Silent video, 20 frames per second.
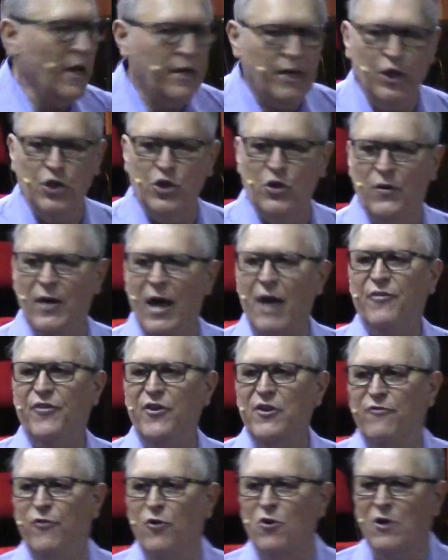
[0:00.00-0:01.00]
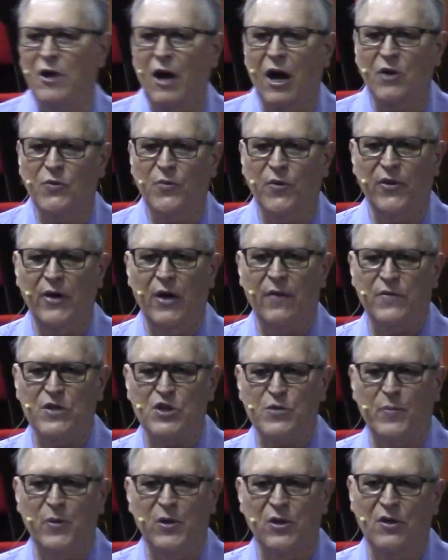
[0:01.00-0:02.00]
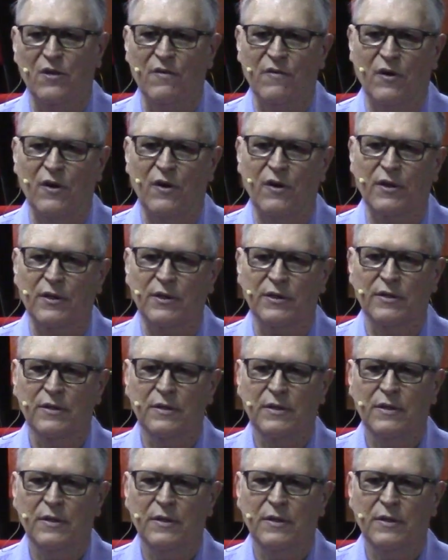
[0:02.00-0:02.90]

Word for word: I can do nothing for God without the Spirit of God.